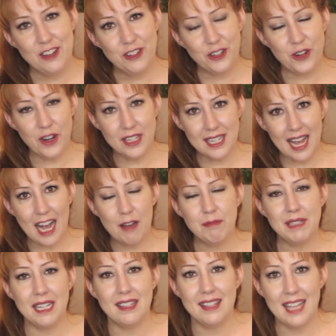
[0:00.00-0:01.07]
You're going to
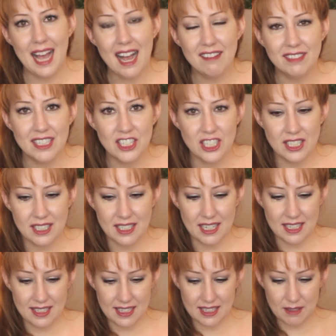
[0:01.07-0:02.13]
update the average.
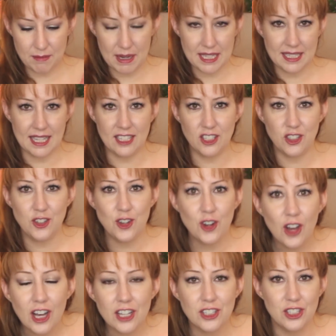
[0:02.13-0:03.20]
It doesn't make sense
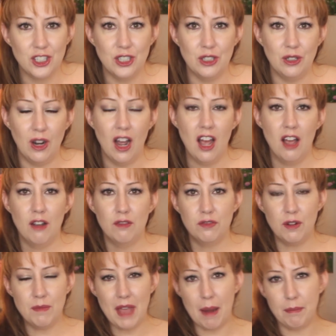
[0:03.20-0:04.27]
not to
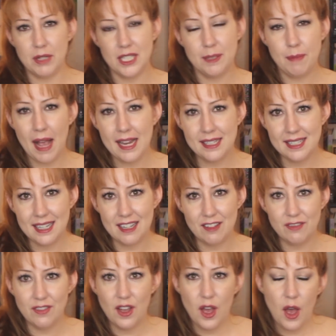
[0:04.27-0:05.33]
from that
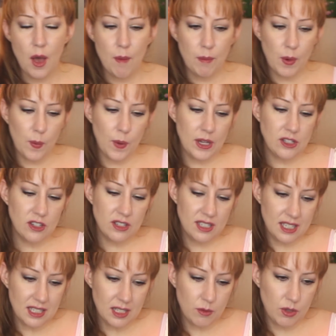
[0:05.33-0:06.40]
perspective. But when you're
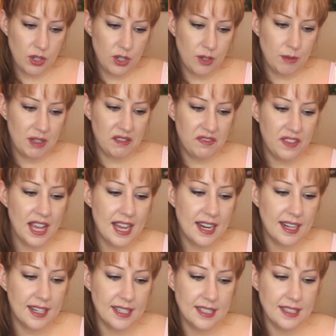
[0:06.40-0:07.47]
dealing with human
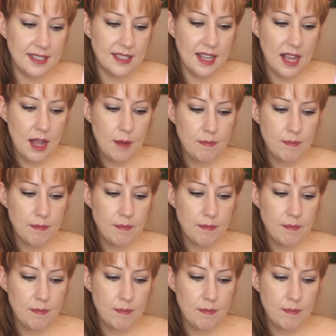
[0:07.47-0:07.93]
affairs,